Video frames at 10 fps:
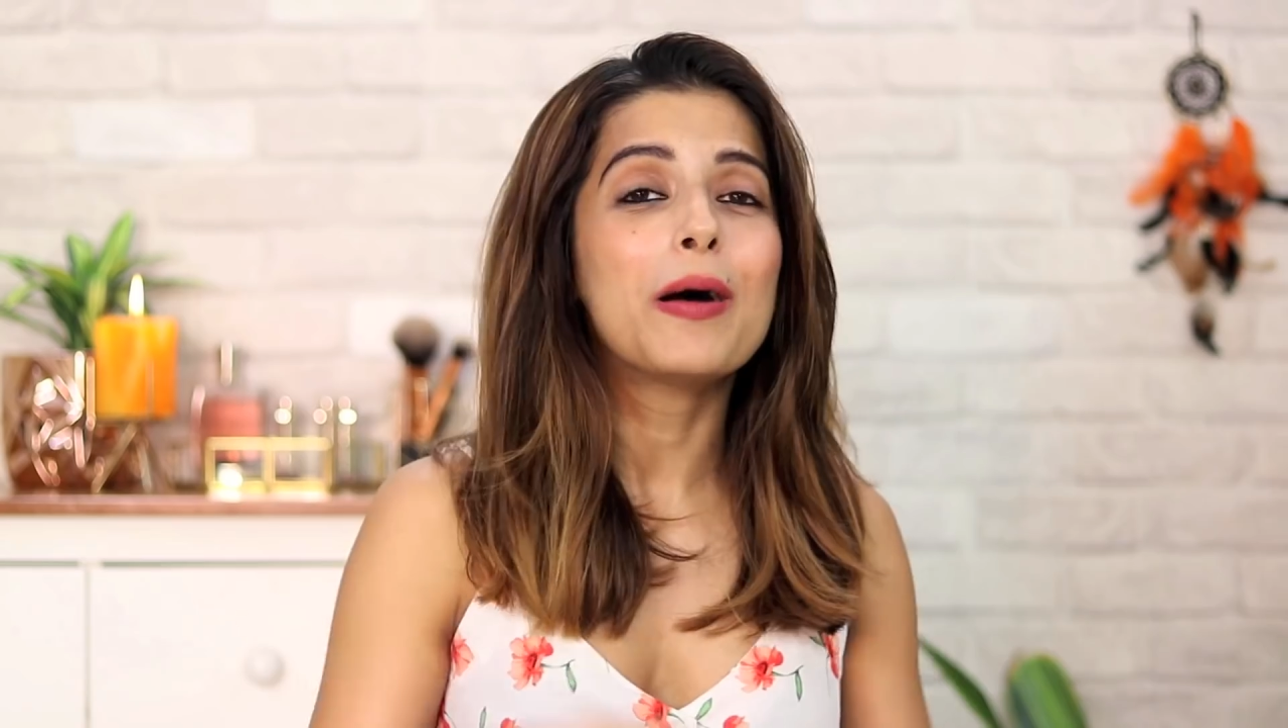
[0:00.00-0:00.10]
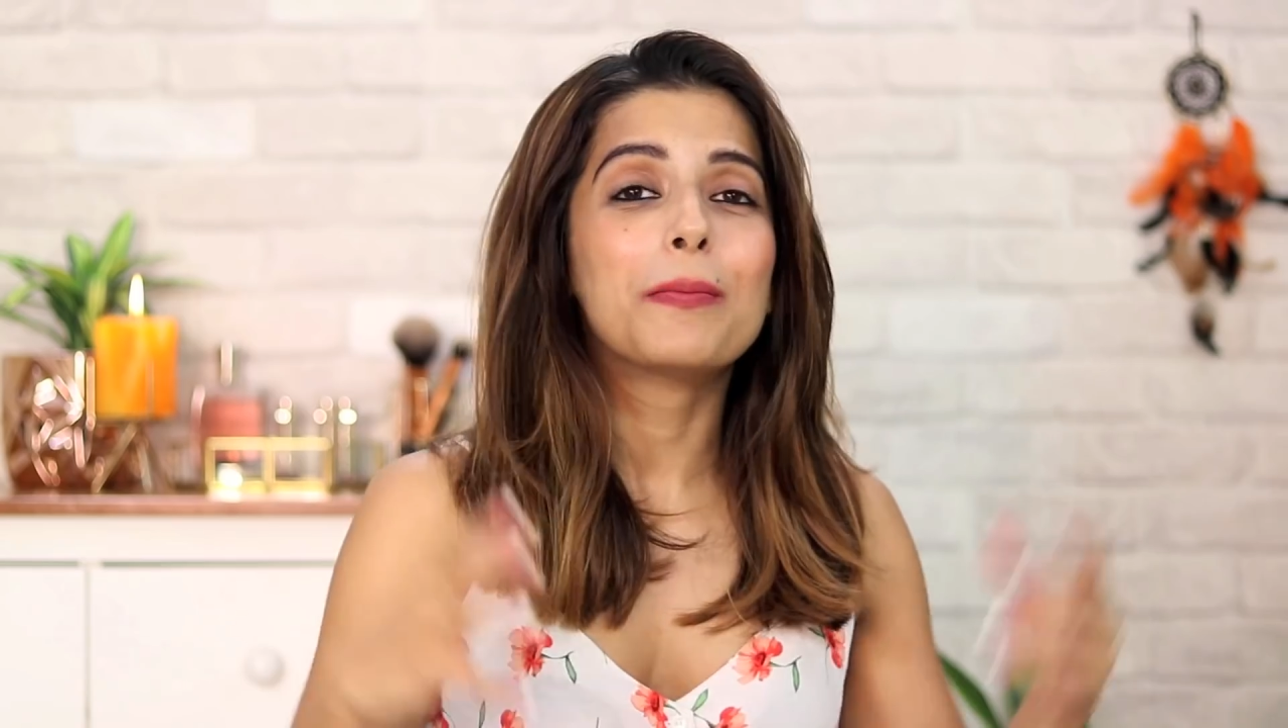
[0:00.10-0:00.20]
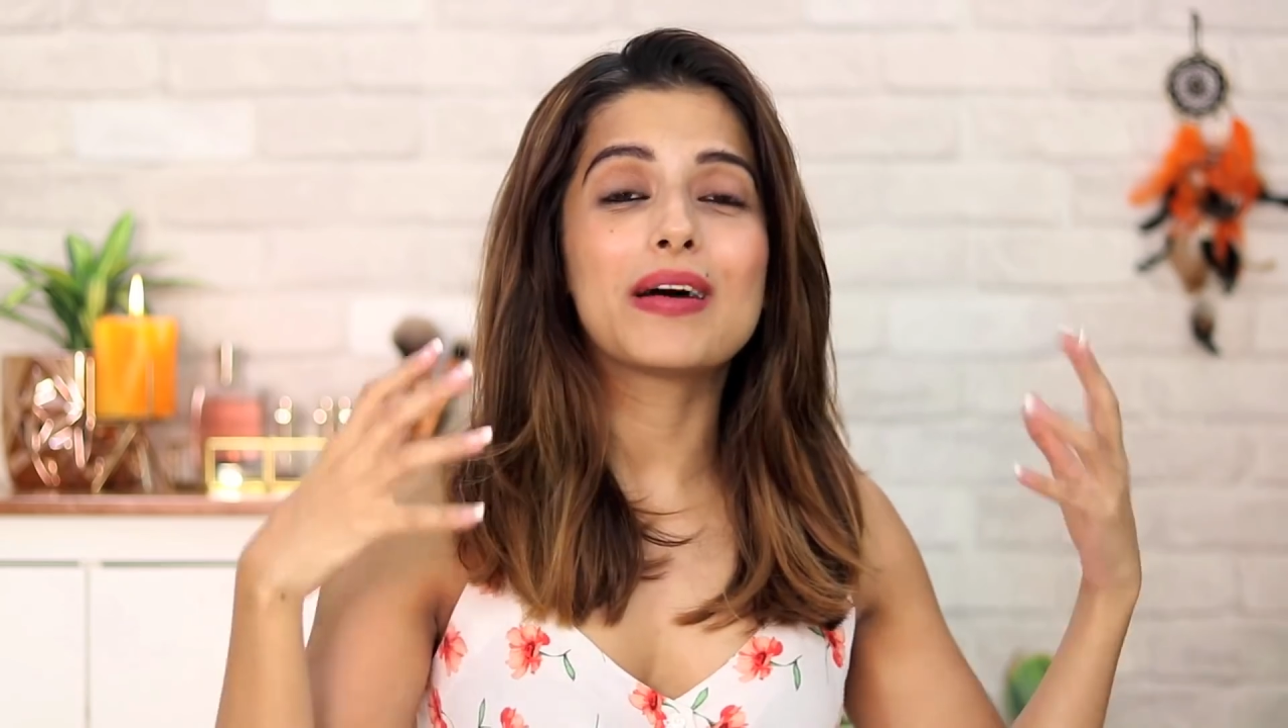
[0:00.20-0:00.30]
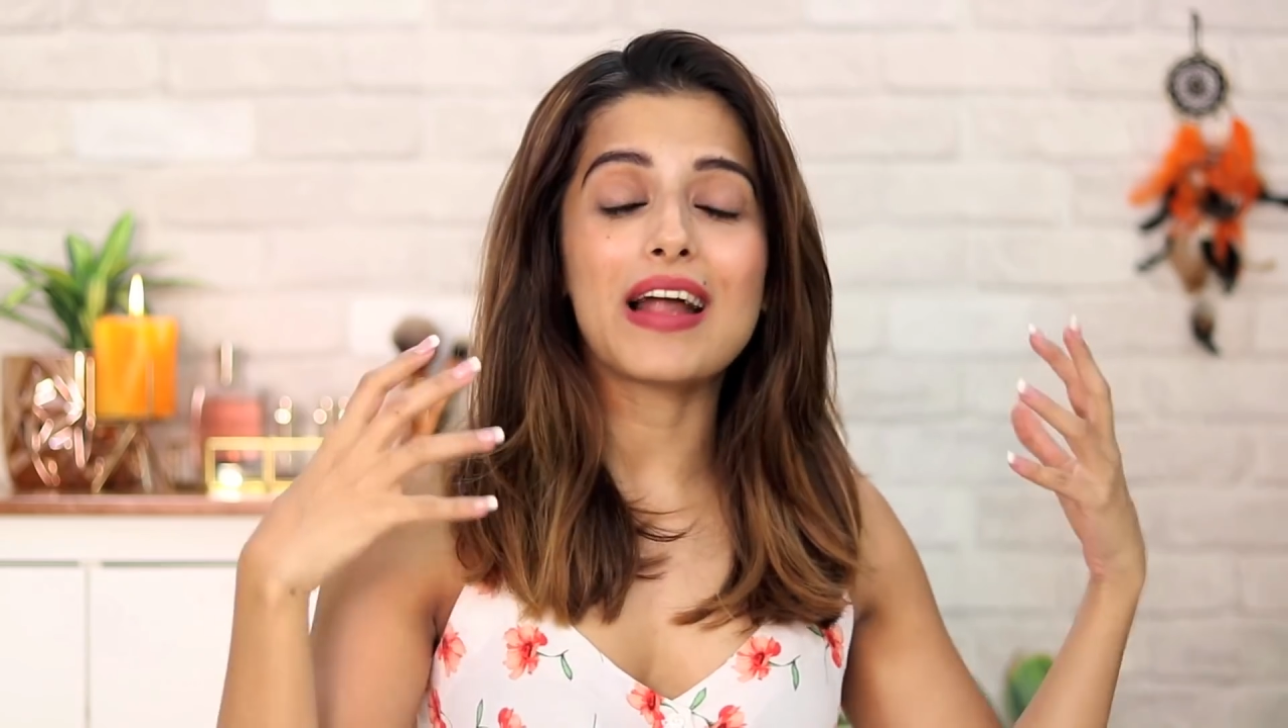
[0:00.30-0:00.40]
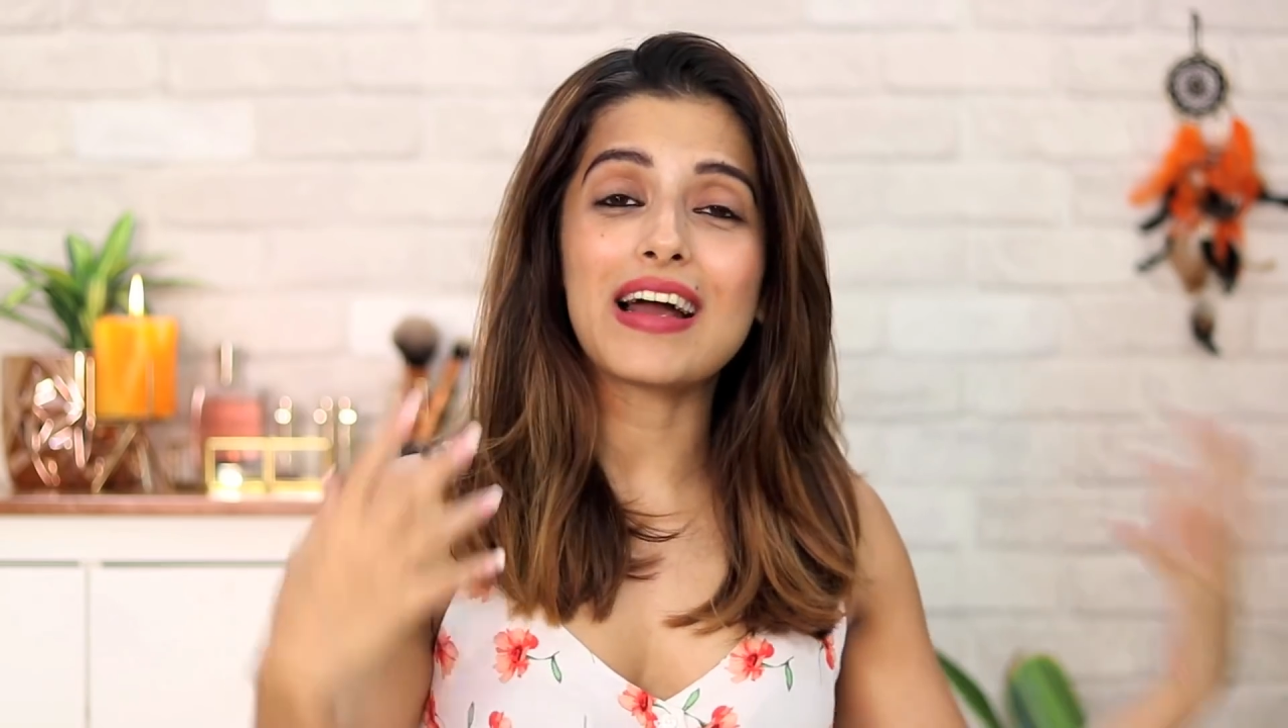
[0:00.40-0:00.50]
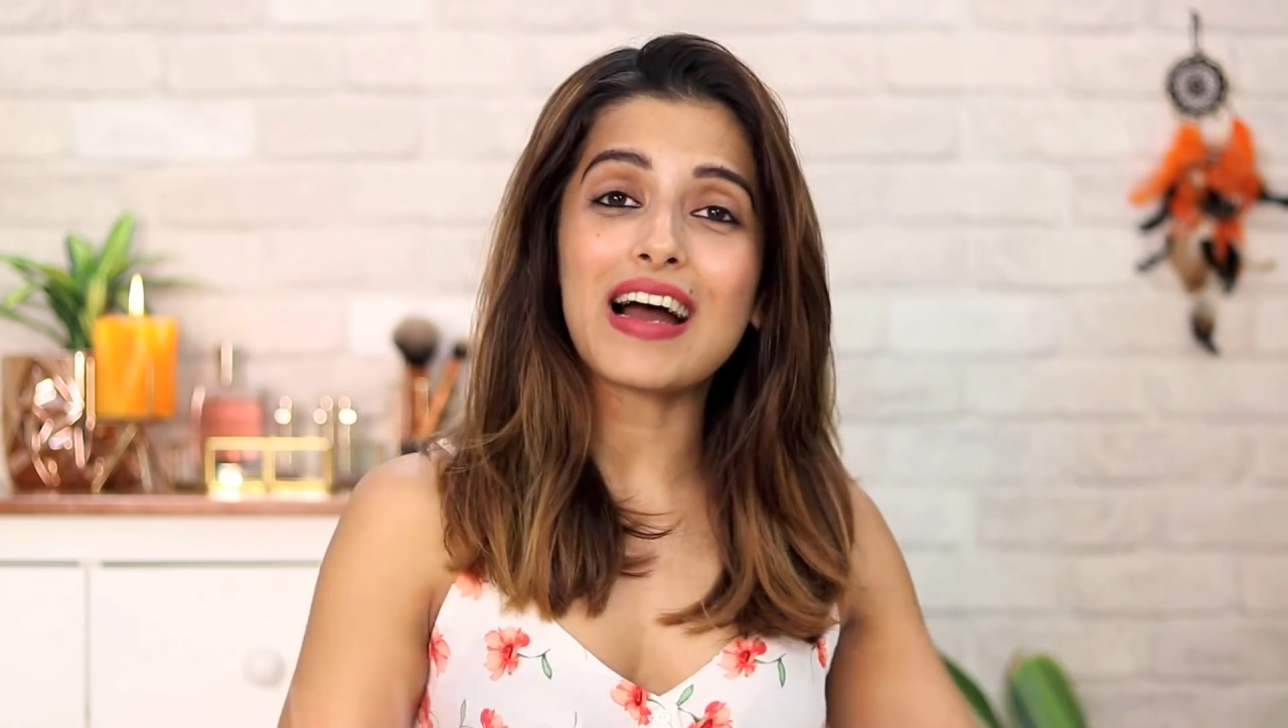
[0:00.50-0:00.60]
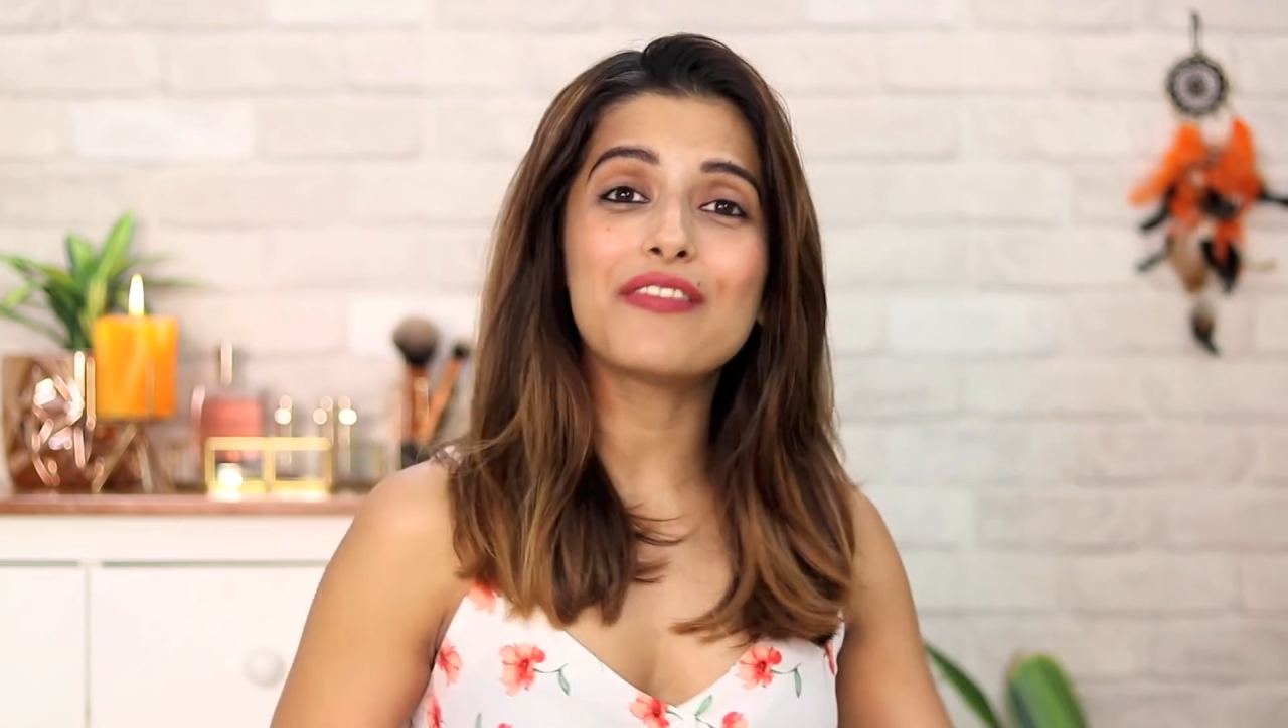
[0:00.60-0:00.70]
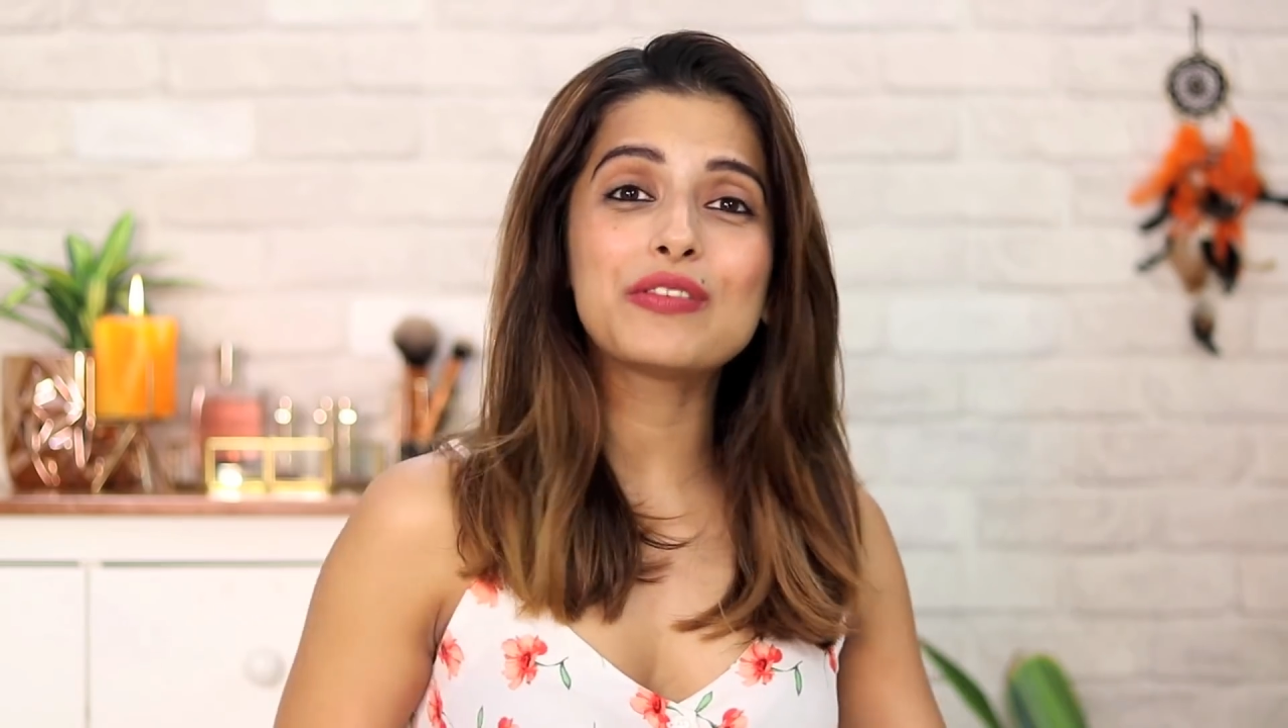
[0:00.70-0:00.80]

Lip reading: But I have